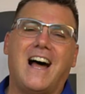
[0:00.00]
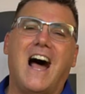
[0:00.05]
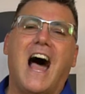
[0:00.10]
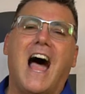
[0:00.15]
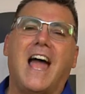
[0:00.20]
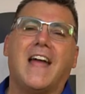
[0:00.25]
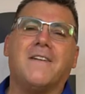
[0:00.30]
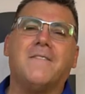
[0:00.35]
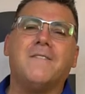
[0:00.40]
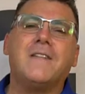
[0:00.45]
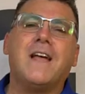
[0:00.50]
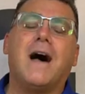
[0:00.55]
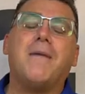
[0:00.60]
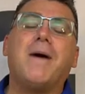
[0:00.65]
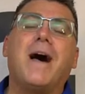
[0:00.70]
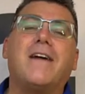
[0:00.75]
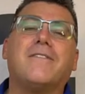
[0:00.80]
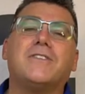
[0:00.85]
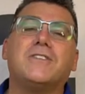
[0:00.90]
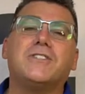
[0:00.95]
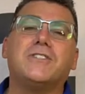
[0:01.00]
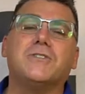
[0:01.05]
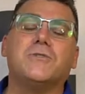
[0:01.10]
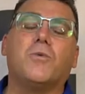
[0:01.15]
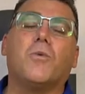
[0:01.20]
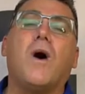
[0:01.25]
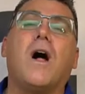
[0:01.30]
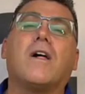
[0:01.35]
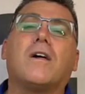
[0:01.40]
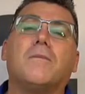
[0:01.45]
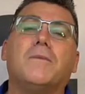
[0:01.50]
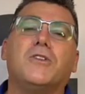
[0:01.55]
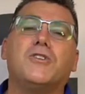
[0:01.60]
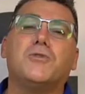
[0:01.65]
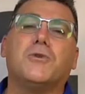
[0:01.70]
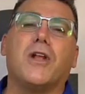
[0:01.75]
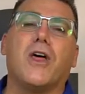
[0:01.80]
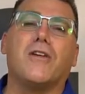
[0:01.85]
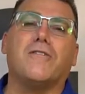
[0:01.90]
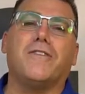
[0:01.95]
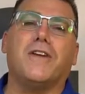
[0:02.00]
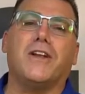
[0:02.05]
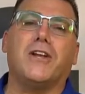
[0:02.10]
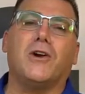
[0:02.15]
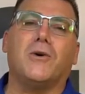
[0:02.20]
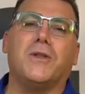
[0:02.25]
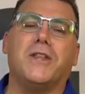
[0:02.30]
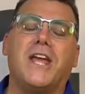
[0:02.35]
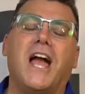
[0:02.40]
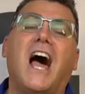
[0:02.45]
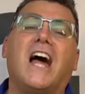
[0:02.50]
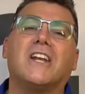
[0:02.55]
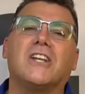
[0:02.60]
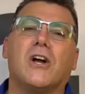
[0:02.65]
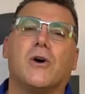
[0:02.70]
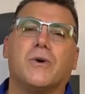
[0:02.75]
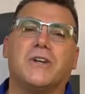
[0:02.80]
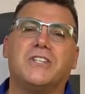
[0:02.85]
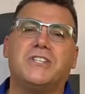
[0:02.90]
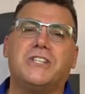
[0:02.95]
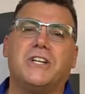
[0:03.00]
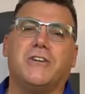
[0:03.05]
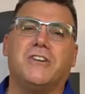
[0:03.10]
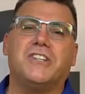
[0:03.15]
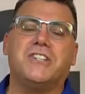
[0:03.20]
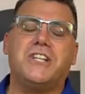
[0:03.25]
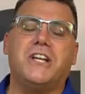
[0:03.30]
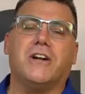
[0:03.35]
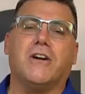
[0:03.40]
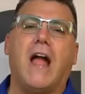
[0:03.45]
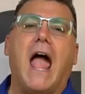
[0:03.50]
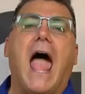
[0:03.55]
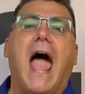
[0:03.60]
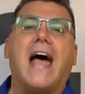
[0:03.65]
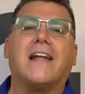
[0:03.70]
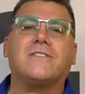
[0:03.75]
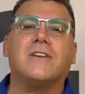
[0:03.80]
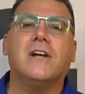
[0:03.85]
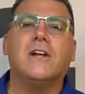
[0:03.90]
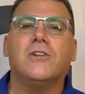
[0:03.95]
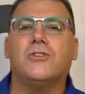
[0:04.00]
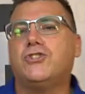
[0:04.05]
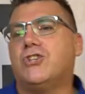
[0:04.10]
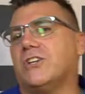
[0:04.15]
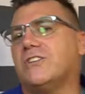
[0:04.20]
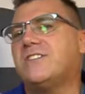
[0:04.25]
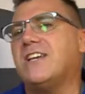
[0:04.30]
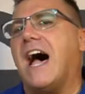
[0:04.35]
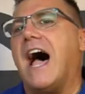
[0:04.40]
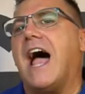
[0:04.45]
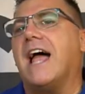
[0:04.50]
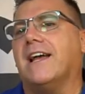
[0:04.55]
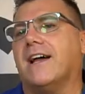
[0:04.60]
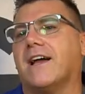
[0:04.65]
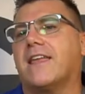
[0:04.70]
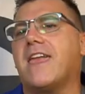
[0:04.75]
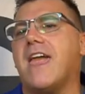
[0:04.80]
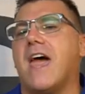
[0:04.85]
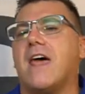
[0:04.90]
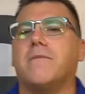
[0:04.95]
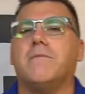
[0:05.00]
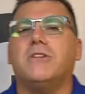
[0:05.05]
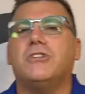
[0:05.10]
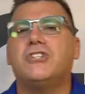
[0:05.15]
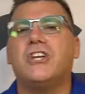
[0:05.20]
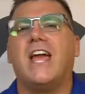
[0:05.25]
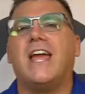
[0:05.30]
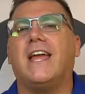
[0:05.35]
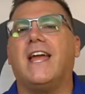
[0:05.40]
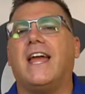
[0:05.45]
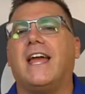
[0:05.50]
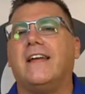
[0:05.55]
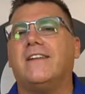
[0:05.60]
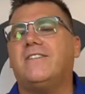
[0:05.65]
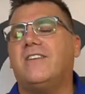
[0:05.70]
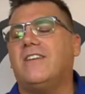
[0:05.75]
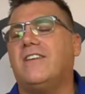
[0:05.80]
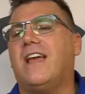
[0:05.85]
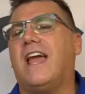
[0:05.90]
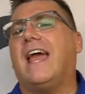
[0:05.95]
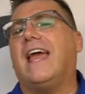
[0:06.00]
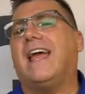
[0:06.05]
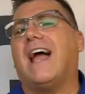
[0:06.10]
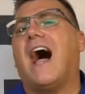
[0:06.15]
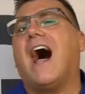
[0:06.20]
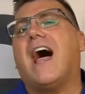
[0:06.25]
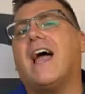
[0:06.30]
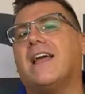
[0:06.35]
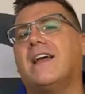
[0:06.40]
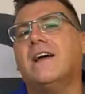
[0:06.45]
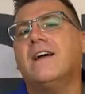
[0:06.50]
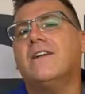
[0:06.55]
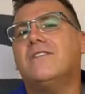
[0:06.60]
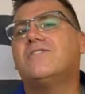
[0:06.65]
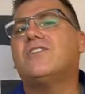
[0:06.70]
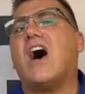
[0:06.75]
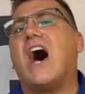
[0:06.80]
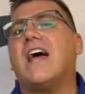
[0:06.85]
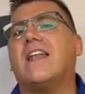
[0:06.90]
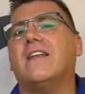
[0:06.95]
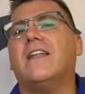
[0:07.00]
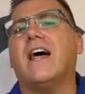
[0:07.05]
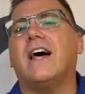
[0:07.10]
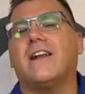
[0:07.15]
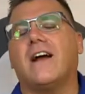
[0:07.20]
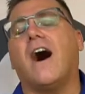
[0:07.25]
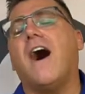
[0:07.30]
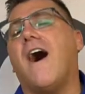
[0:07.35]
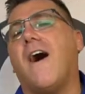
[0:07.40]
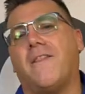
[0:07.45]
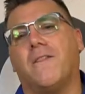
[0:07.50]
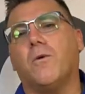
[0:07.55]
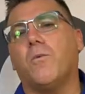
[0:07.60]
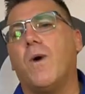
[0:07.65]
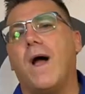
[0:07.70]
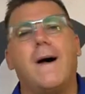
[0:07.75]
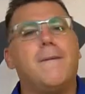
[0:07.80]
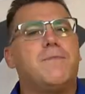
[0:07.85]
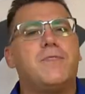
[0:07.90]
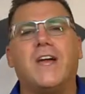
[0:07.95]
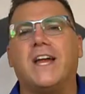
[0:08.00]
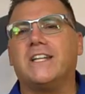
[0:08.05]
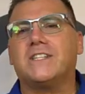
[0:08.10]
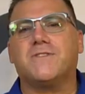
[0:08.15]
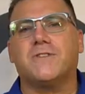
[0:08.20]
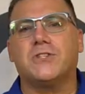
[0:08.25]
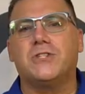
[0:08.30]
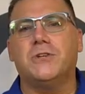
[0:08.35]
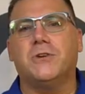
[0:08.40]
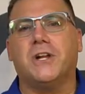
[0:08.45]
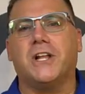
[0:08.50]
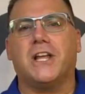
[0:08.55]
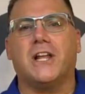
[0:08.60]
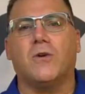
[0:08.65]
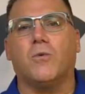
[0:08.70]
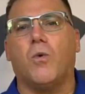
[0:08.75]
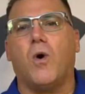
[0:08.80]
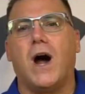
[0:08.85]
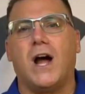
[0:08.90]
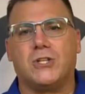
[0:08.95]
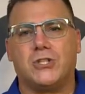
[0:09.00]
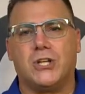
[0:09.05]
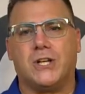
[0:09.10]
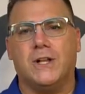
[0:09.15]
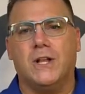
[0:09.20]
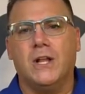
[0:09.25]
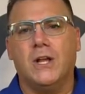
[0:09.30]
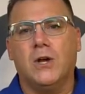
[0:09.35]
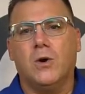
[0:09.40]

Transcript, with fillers: Hi, I'm Ivan Zoot. Welcome into another video in the ongoing series here at Jatai Academy, J A T A I dot net on the web. Thanks for tuning in and watching.